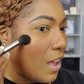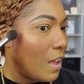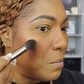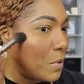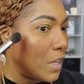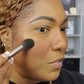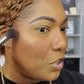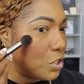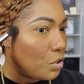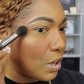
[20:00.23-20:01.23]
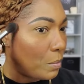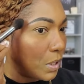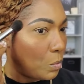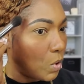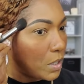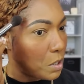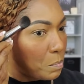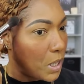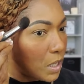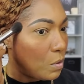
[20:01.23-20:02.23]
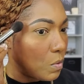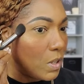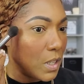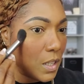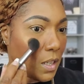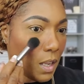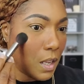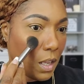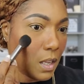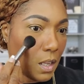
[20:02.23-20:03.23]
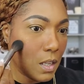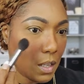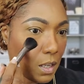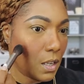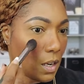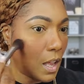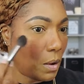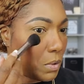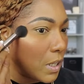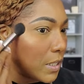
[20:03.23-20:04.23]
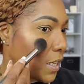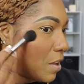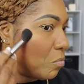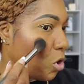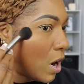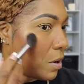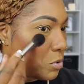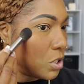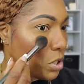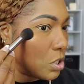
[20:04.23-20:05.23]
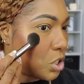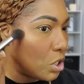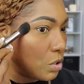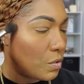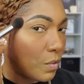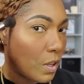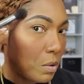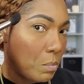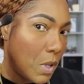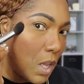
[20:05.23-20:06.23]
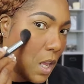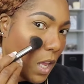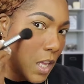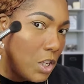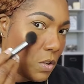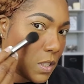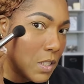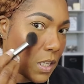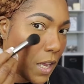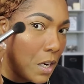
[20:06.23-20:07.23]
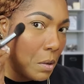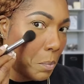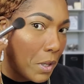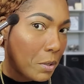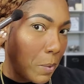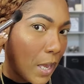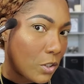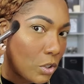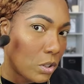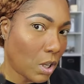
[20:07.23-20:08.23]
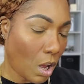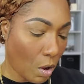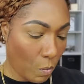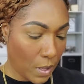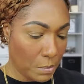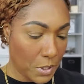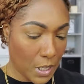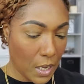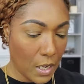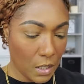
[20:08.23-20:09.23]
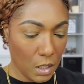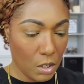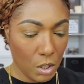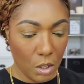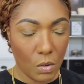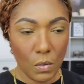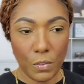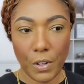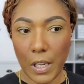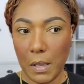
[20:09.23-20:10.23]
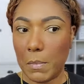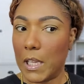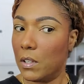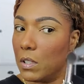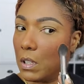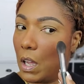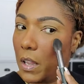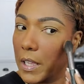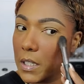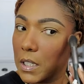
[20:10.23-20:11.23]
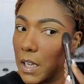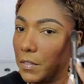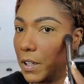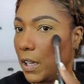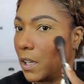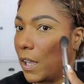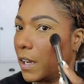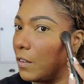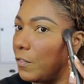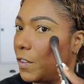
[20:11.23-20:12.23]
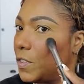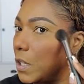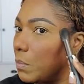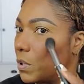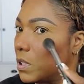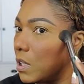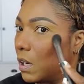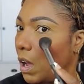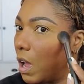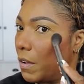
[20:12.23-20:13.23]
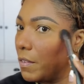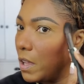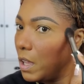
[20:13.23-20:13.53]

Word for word: I'm not even sure I really want the pink one and I would like to have more options to choose from. And you can sign up on the Patrick Ta website, you know, for emails and all that stuff and get like a 15% off,